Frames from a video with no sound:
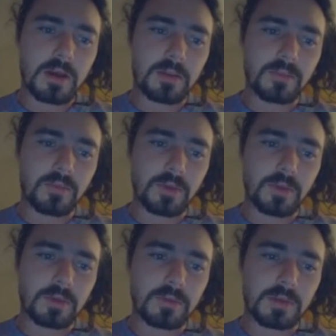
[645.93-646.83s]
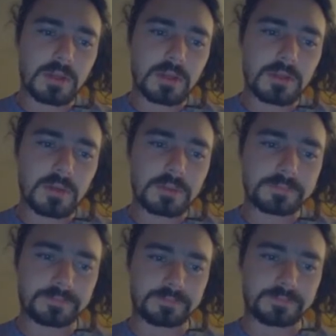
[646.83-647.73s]
before you even get to it.
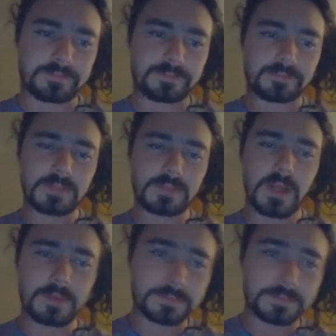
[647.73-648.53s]
Now,